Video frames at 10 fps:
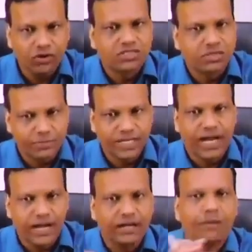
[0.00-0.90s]
or simply
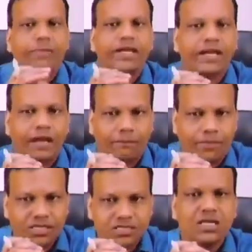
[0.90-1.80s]
uncoupling
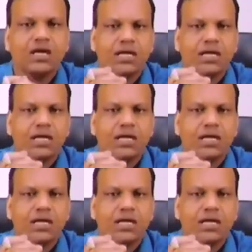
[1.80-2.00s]
happens,